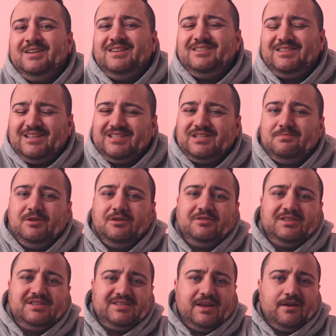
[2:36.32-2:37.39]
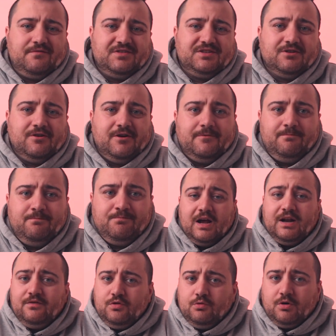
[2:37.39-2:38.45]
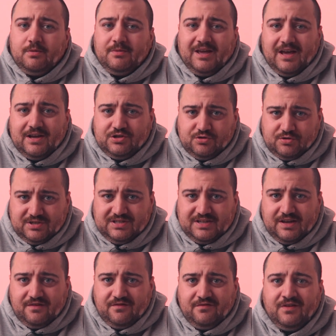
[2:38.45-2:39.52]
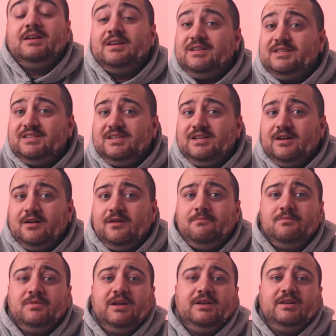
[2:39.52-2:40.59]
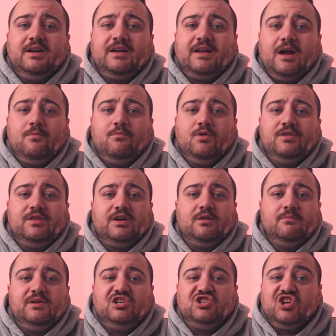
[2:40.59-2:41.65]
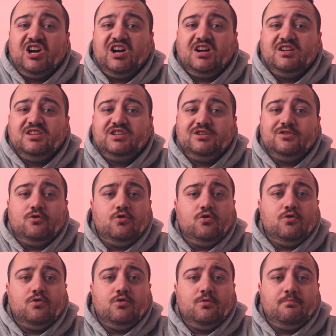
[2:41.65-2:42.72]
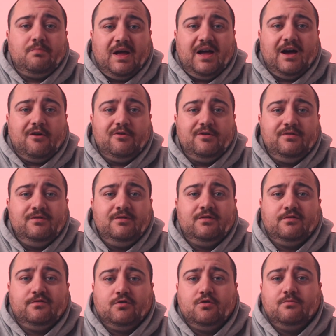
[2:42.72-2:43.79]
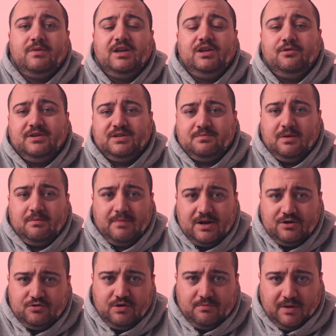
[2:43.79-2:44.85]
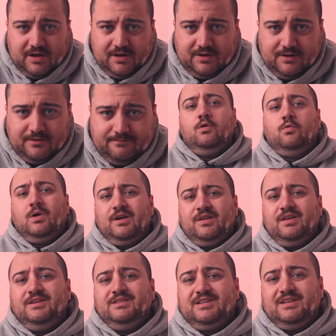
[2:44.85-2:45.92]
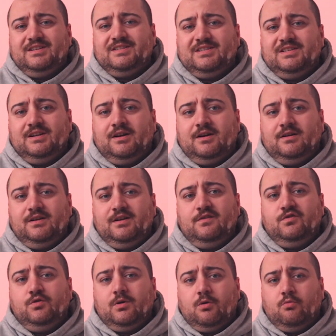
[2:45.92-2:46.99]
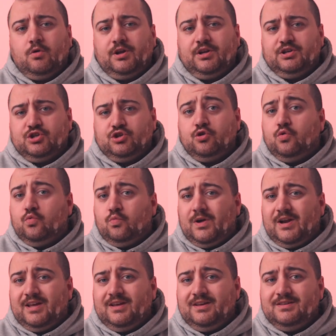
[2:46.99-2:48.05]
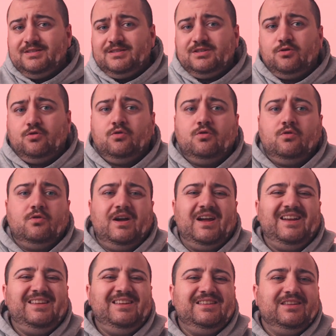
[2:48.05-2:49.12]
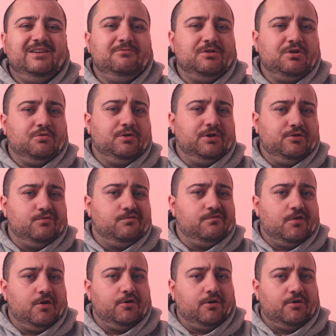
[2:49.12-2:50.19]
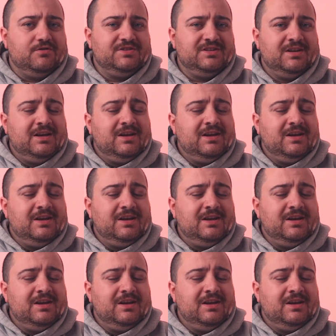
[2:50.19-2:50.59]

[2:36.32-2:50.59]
just to be on the safe side. And if you want to be extra safe, consider getting a camera that can be charged or powered from a USB battery bank. One thing to consider if you are wanting to shoot weddings or anything with critical photos